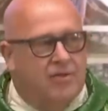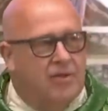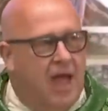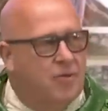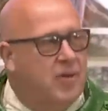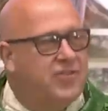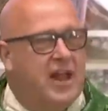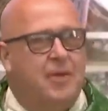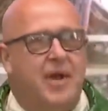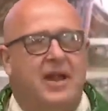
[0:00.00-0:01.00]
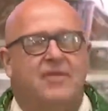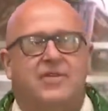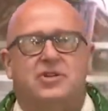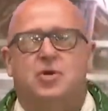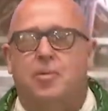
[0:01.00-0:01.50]
As we celebrate a
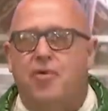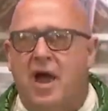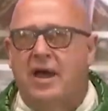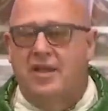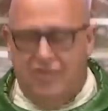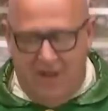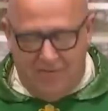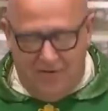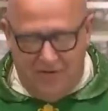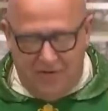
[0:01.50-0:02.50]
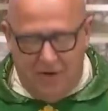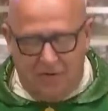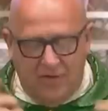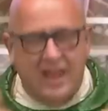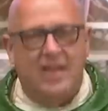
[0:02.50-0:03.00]
virtual pride in San Francisco,
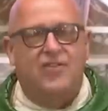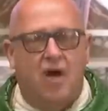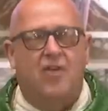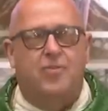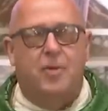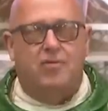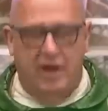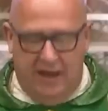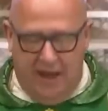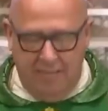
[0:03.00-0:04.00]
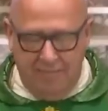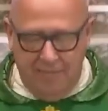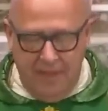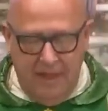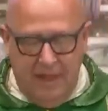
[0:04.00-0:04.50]
today's gospel reading
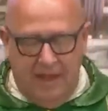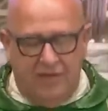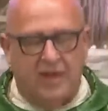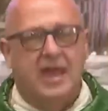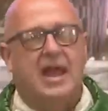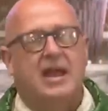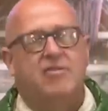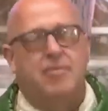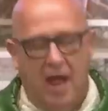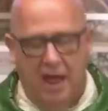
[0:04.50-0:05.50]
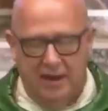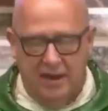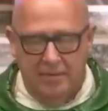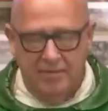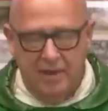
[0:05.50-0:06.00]
is a keen reminder
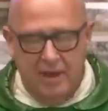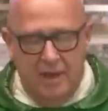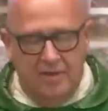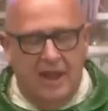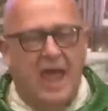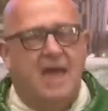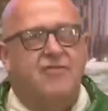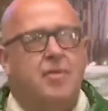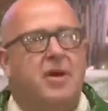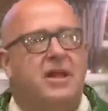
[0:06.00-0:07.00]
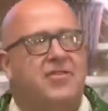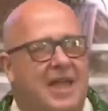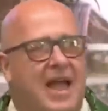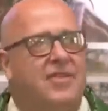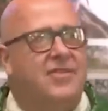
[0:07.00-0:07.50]
that everybody
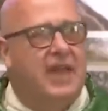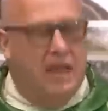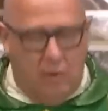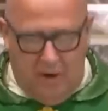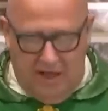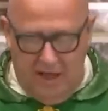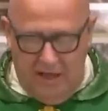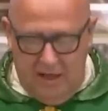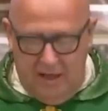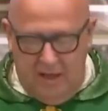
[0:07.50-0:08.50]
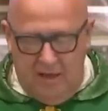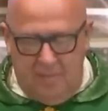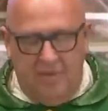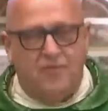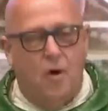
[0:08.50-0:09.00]
stands equally
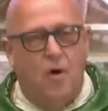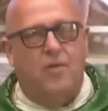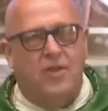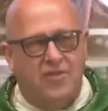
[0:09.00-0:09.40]
before the